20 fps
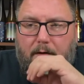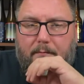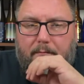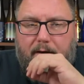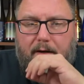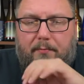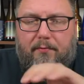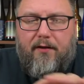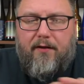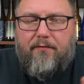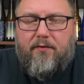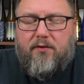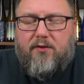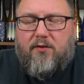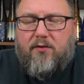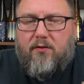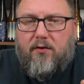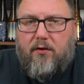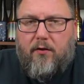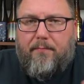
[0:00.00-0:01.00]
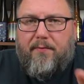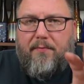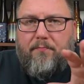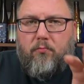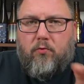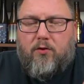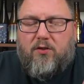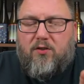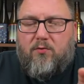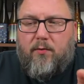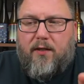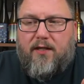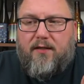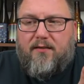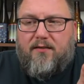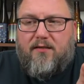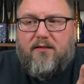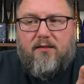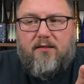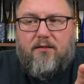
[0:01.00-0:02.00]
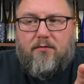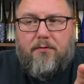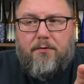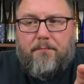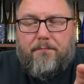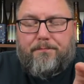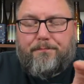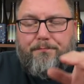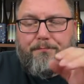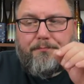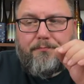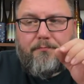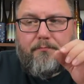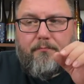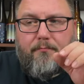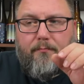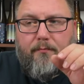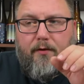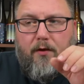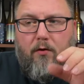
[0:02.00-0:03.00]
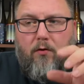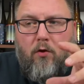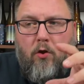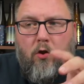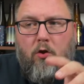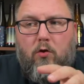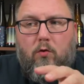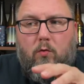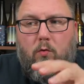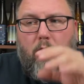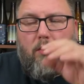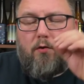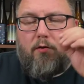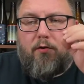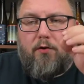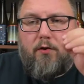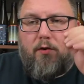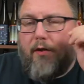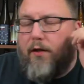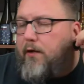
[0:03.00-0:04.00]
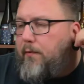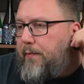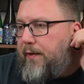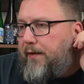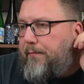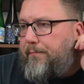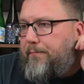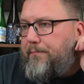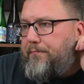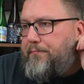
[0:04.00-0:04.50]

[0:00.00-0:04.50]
but I believe there's a little bit more sweetness in this one. Or a little bit,